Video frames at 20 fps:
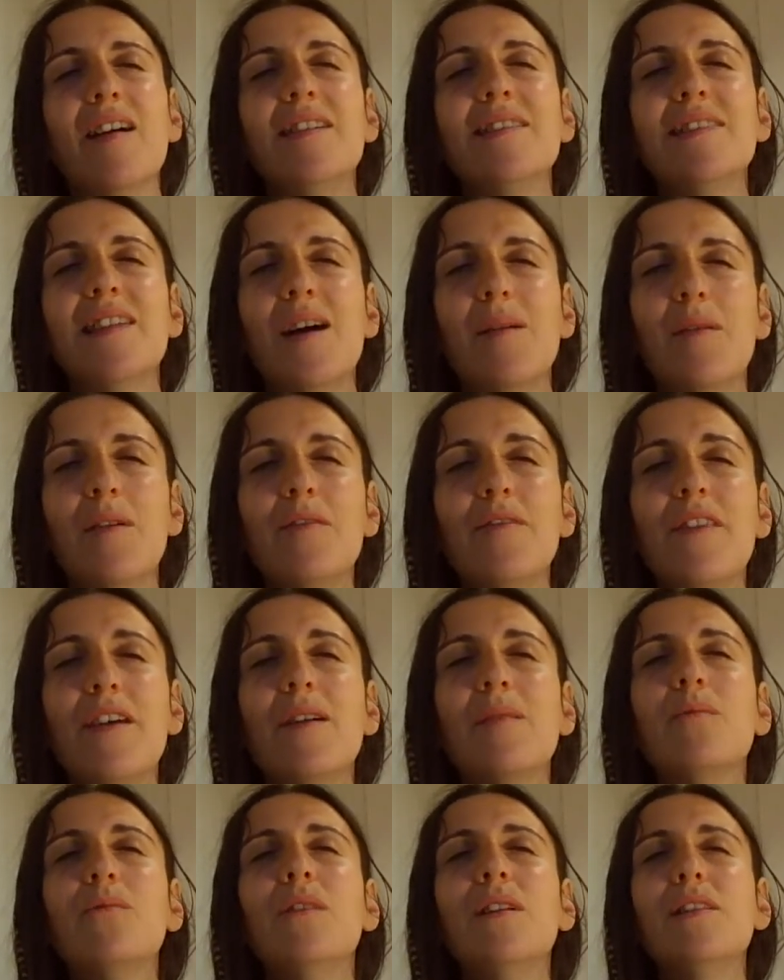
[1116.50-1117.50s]
Some of
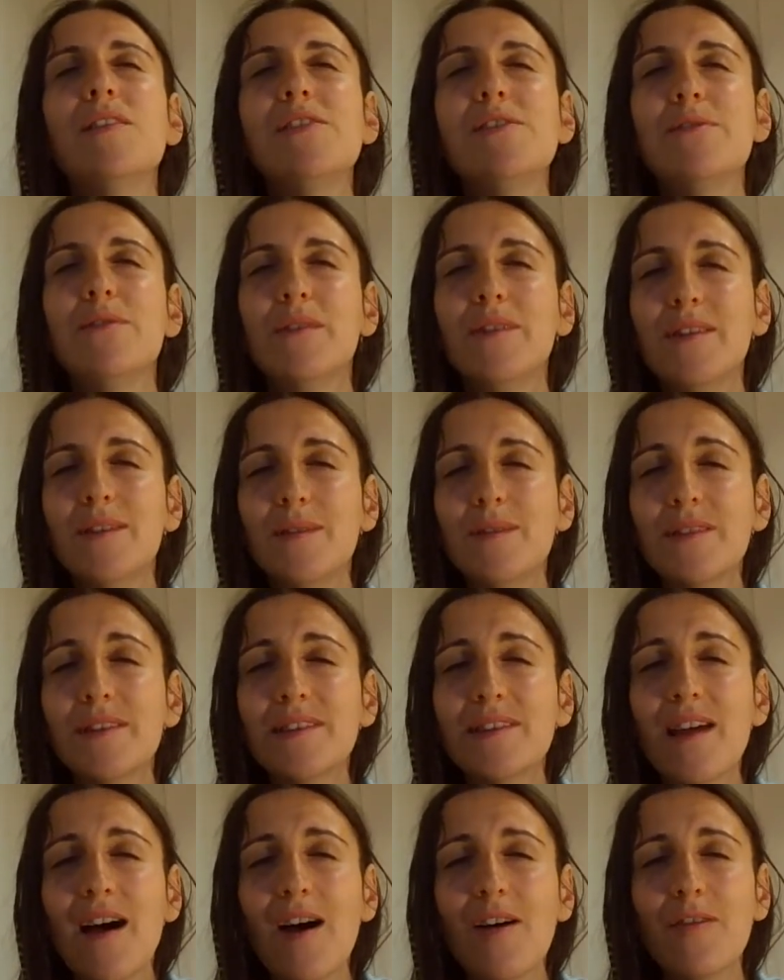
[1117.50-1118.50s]
them will choose to
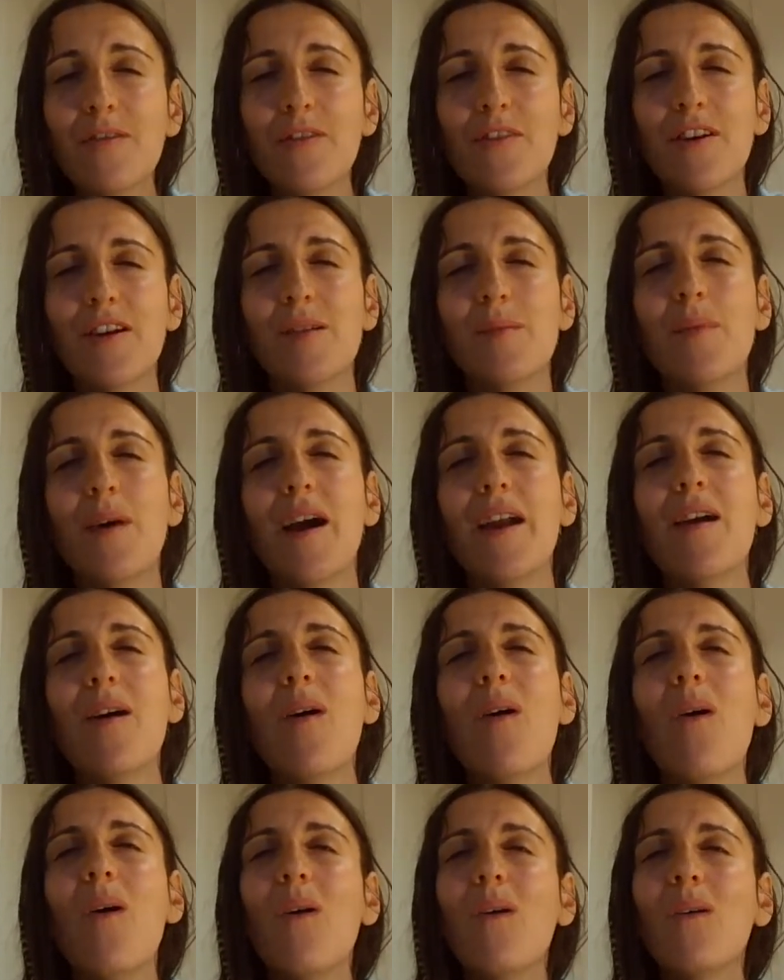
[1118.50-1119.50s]
suffer by
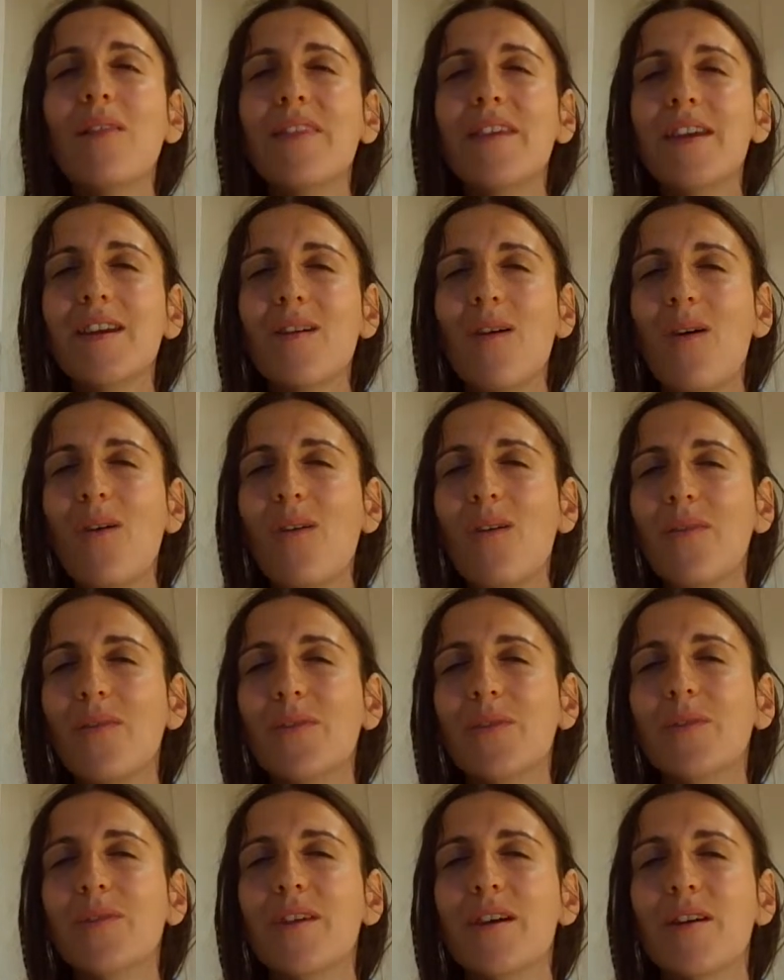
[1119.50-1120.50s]
holding on
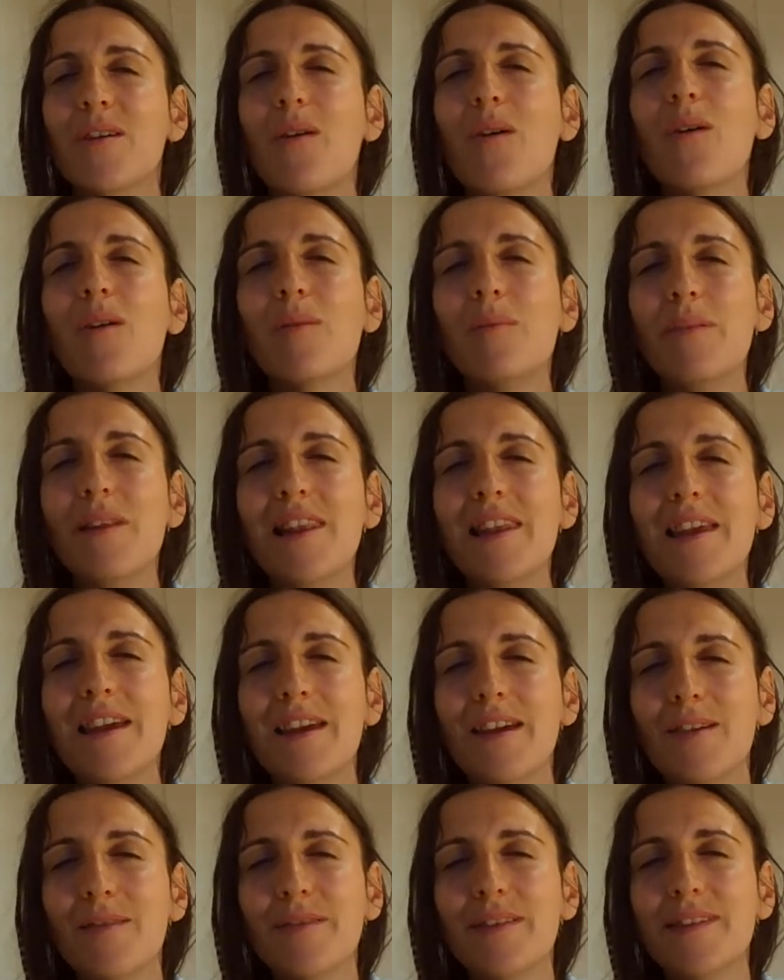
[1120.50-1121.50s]
to their old
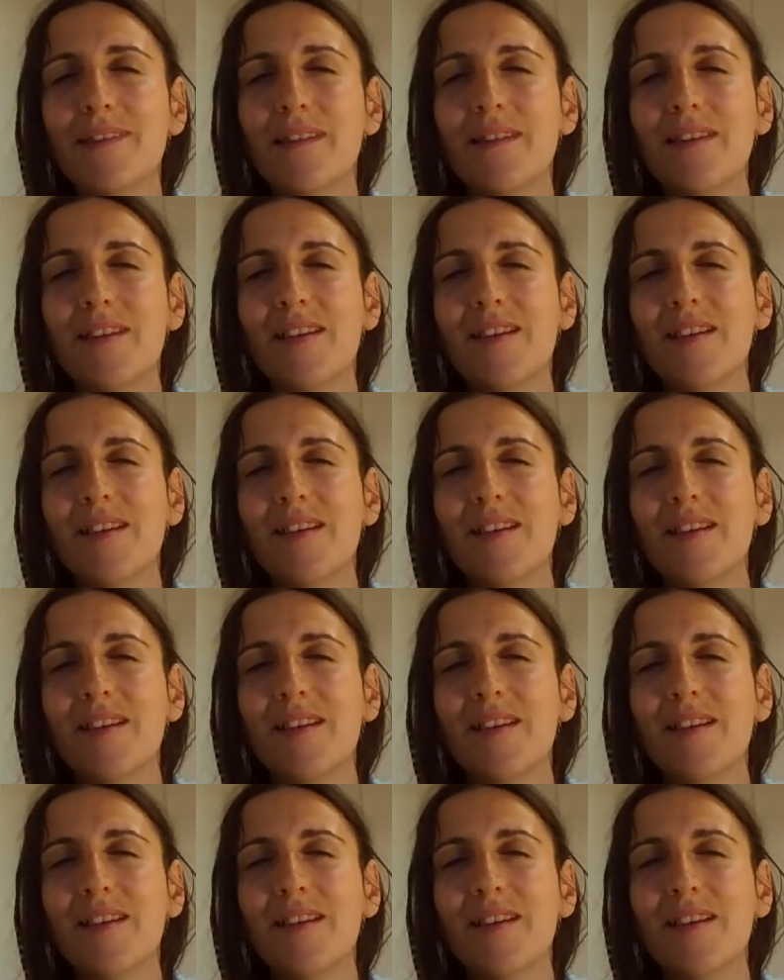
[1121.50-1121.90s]
beliefs.